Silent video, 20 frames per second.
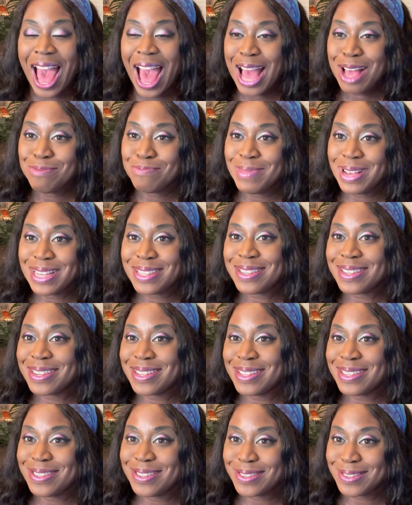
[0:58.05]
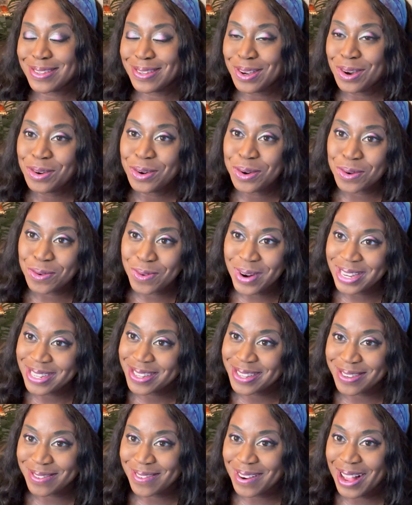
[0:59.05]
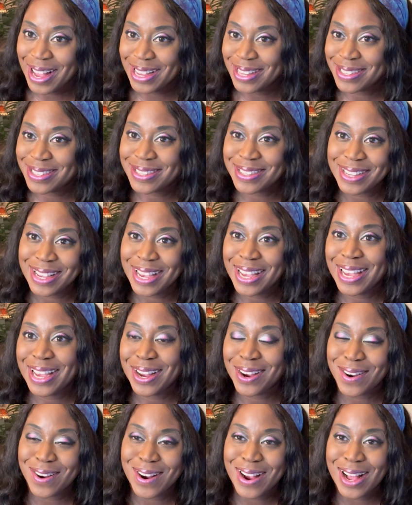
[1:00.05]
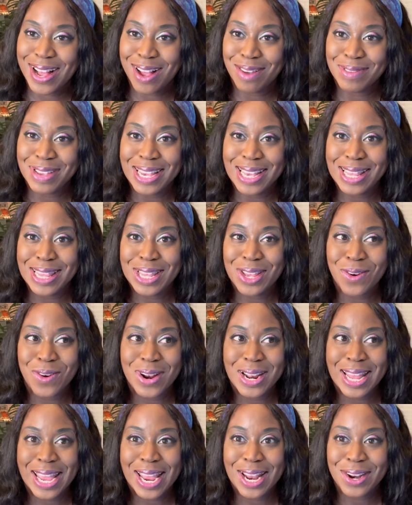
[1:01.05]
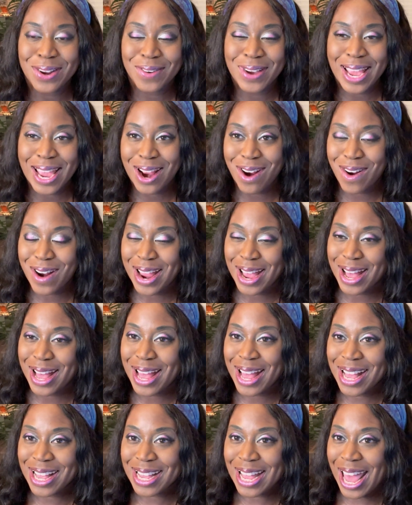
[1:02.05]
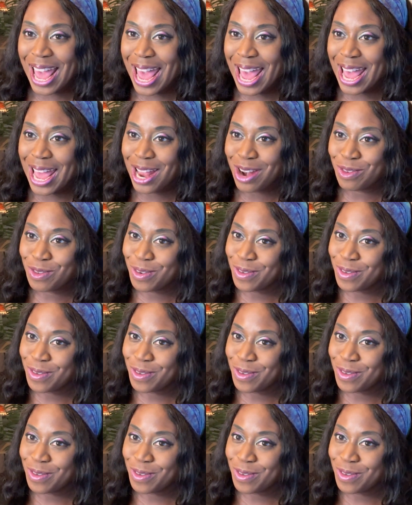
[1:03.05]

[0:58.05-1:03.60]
I basically just go to restaurants here in the Orlando area and